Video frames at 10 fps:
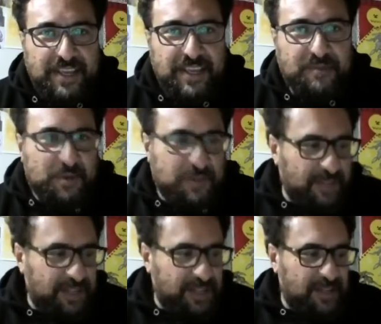most of
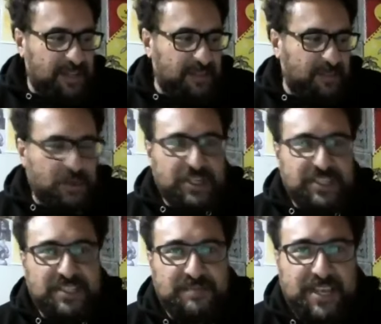the book
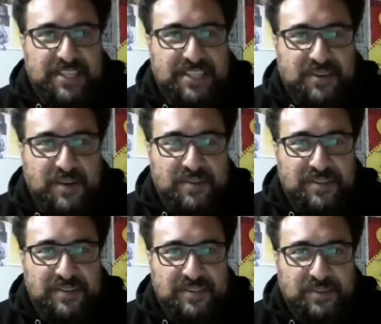is based around
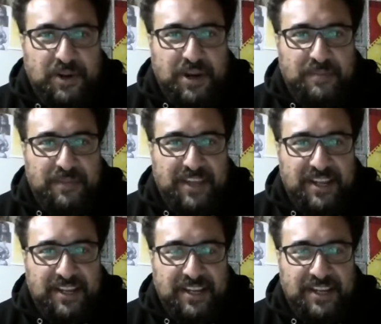growing up there
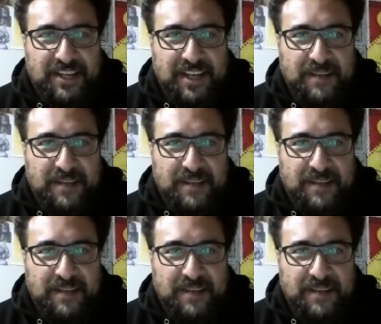in